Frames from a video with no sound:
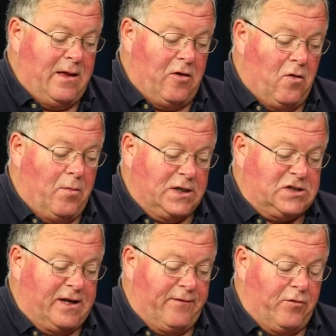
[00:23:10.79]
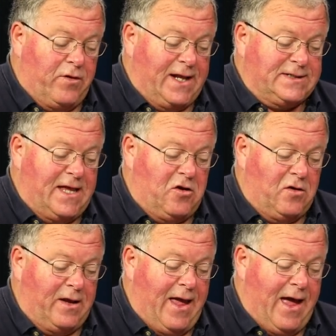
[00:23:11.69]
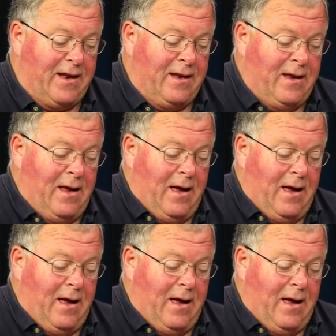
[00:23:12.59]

There are a bunch of different things that you can get.